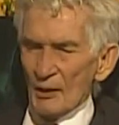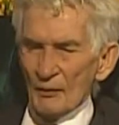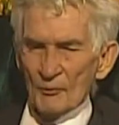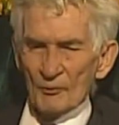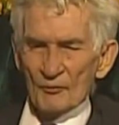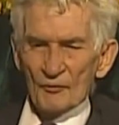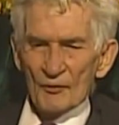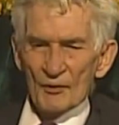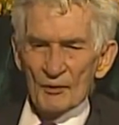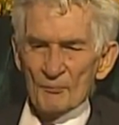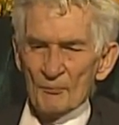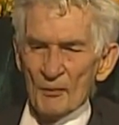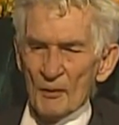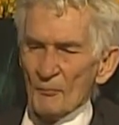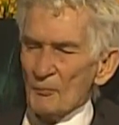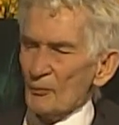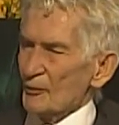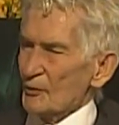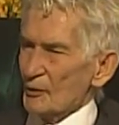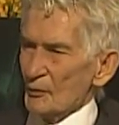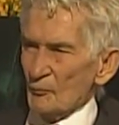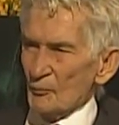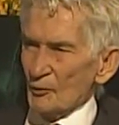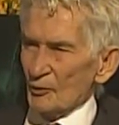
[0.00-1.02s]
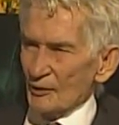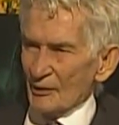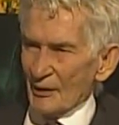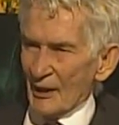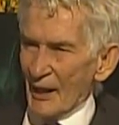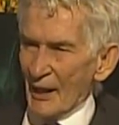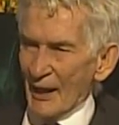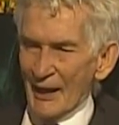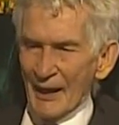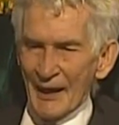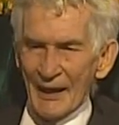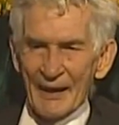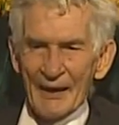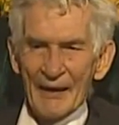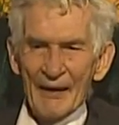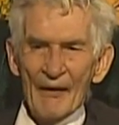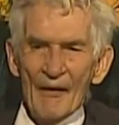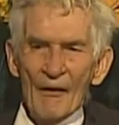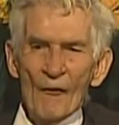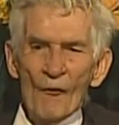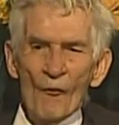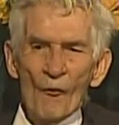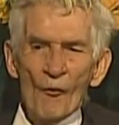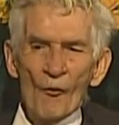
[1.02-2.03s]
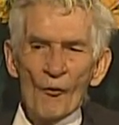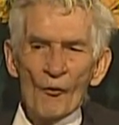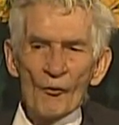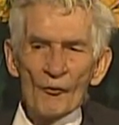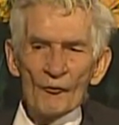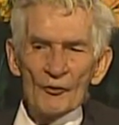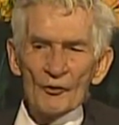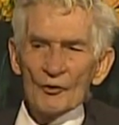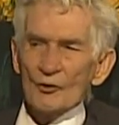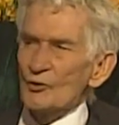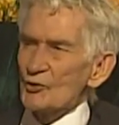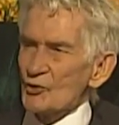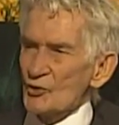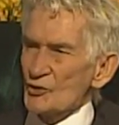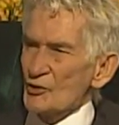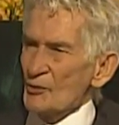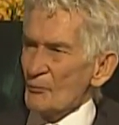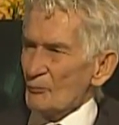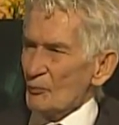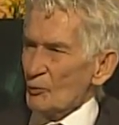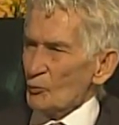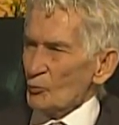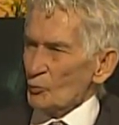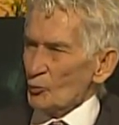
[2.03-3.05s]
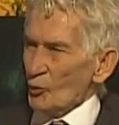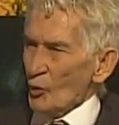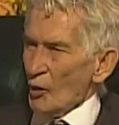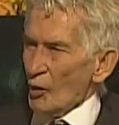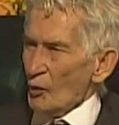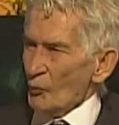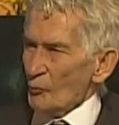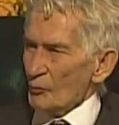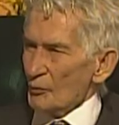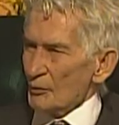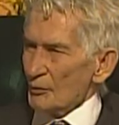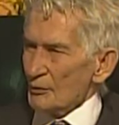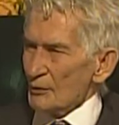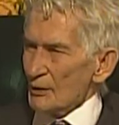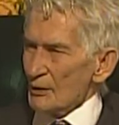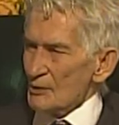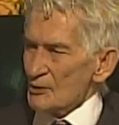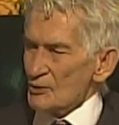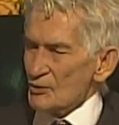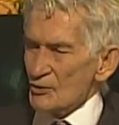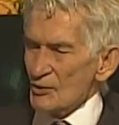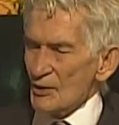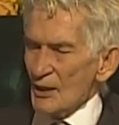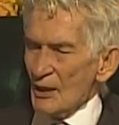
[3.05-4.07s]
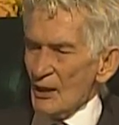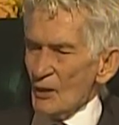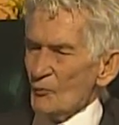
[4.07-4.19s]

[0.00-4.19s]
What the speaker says: We're afraid people think we're gay or there's just something wrong with us.